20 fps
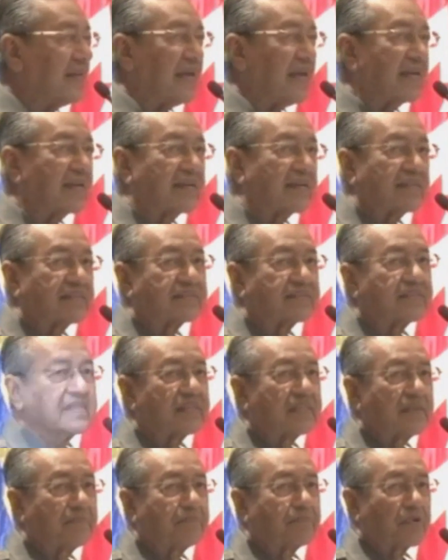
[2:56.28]
arresting
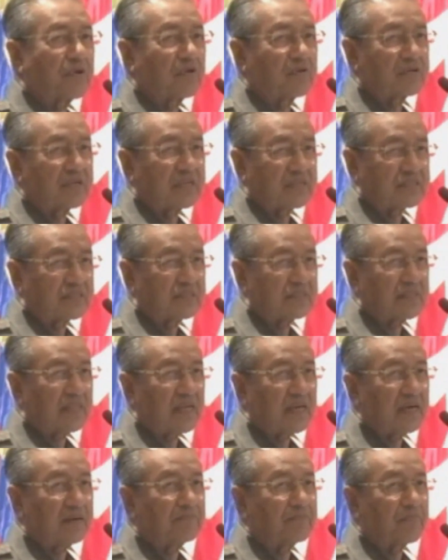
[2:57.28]
their
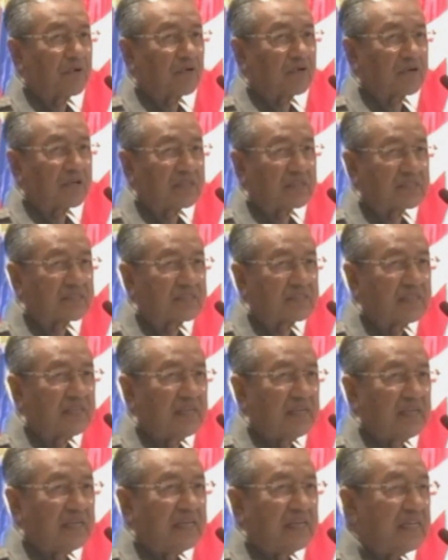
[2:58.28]
progress,
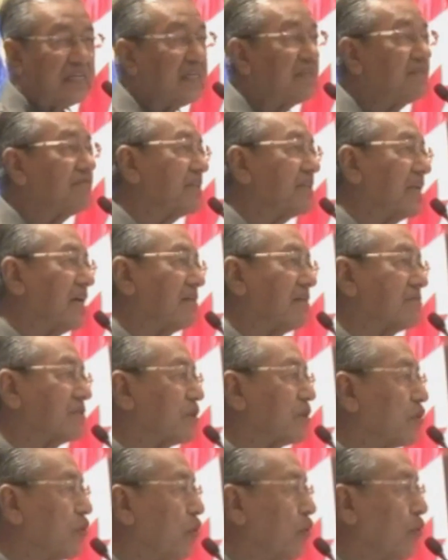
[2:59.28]
even after
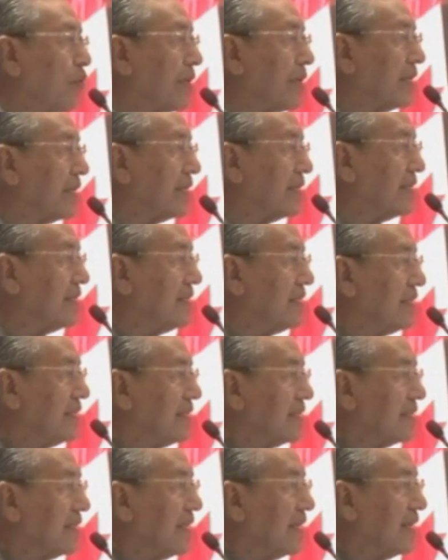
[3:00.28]
knowing
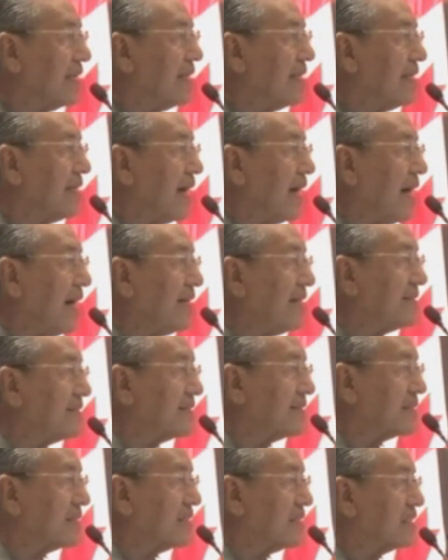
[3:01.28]
that the
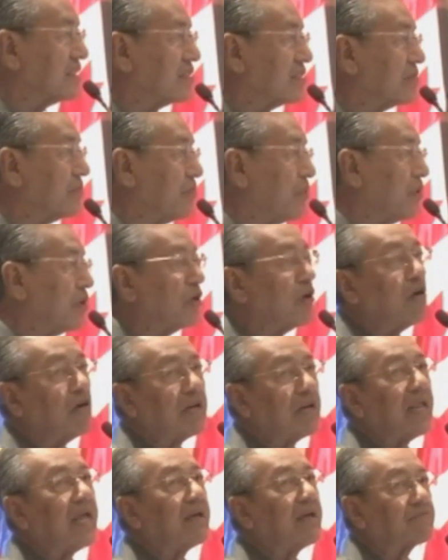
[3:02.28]
hijackers were
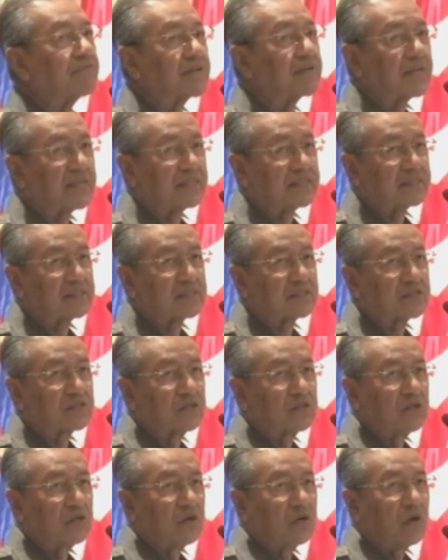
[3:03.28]
not Afghans
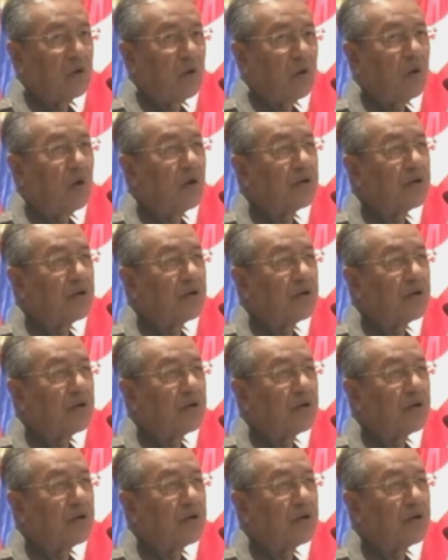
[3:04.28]
or